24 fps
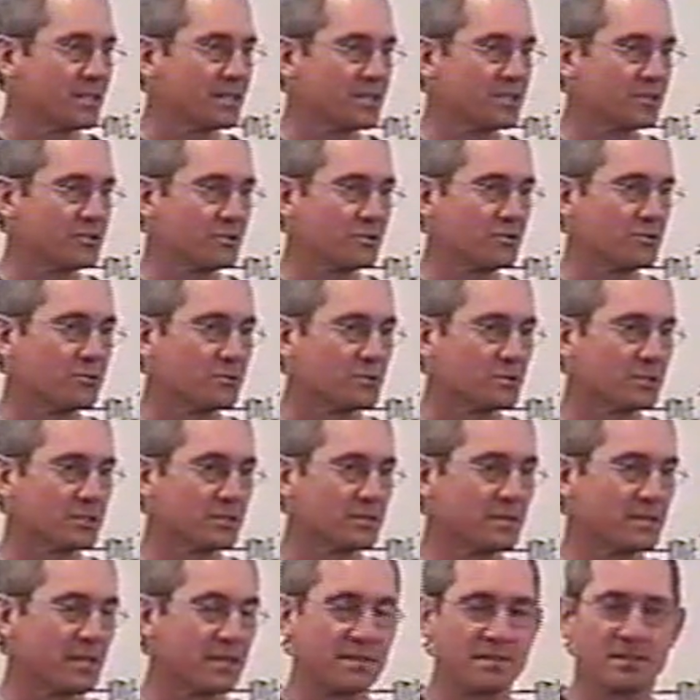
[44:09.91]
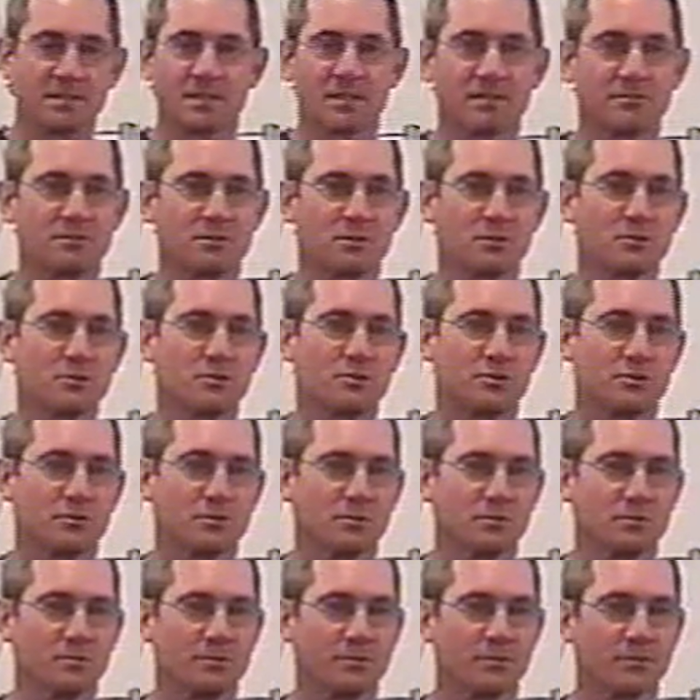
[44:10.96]
Jews. I think I've told you.
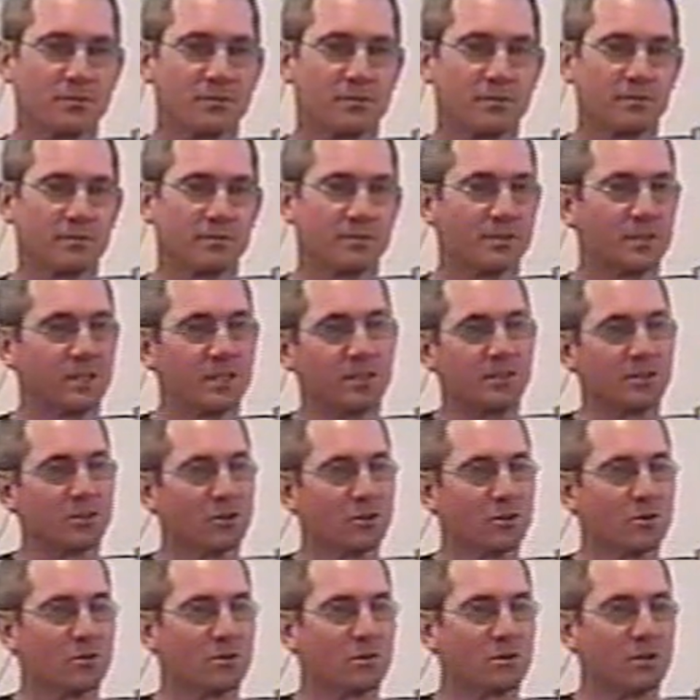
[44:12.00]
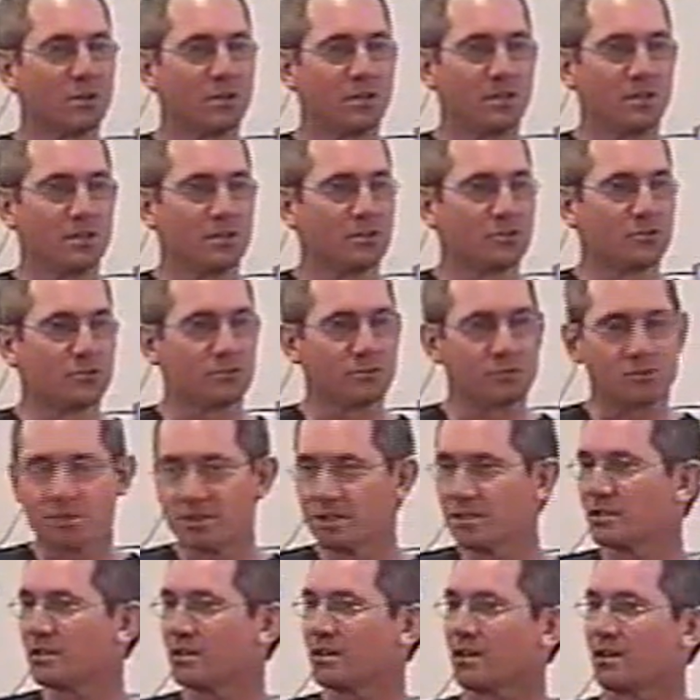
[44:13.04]
They go to
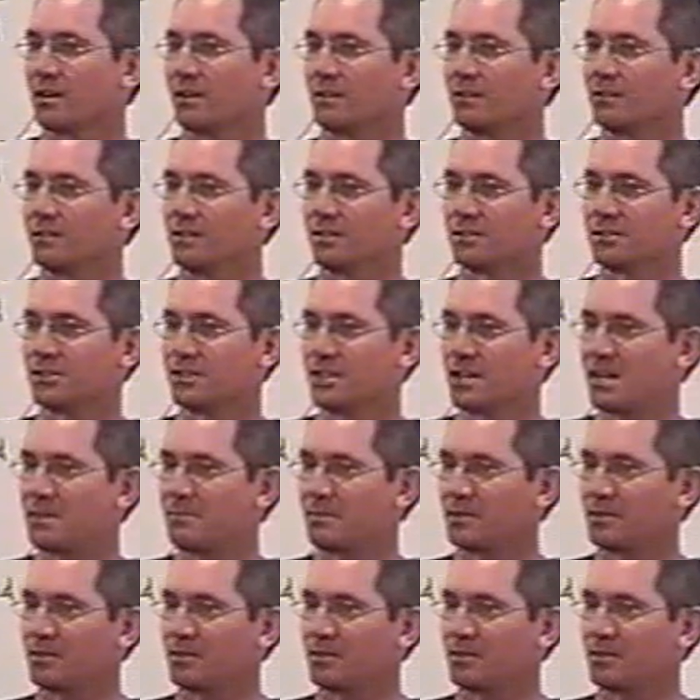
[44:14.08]
synagogue on Sabbath.